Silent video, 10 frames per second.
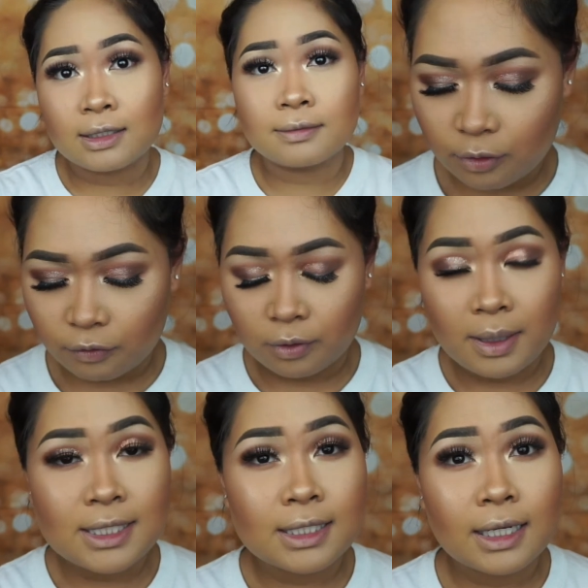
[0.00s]
So for
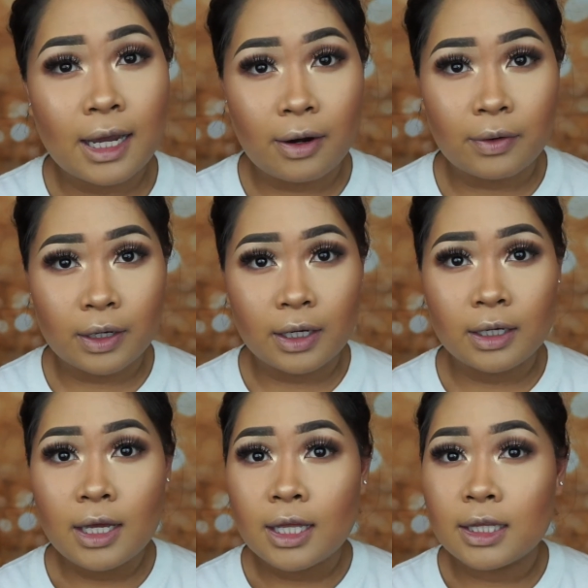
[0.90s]

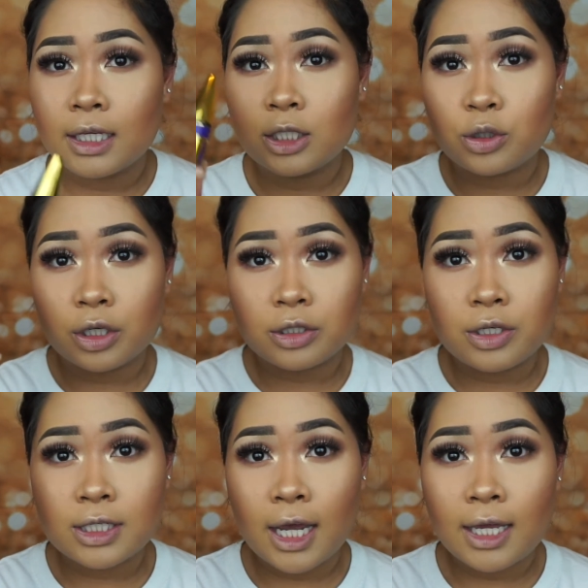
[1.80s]
mascara, the drugstore
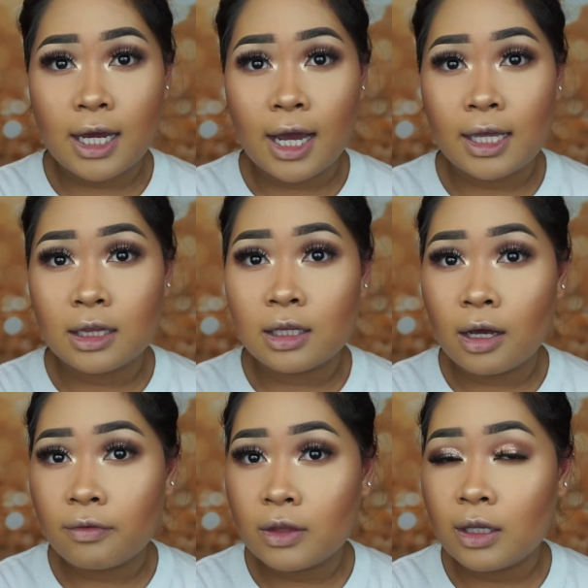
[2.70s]
side, I
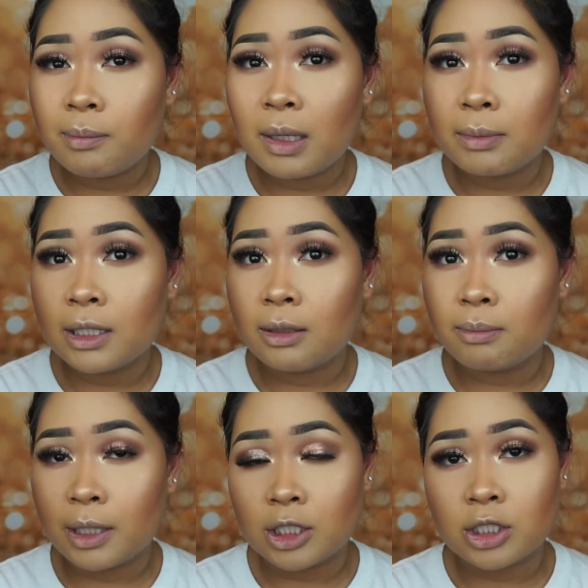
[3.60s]
love the Maybelline
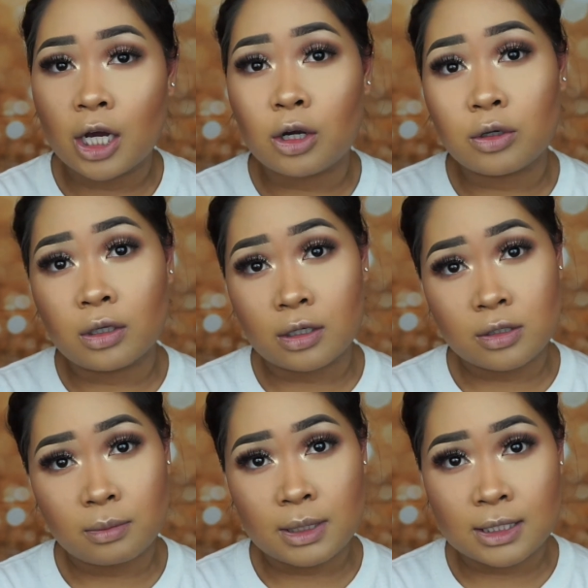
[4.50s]
Big Shot
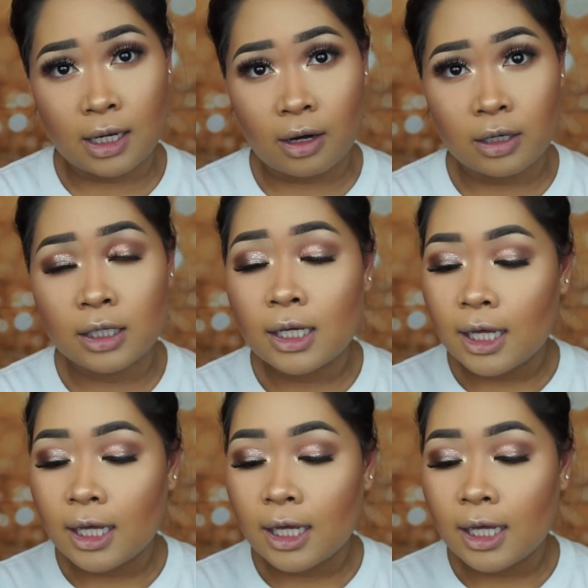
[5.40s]
Colossal Mascara.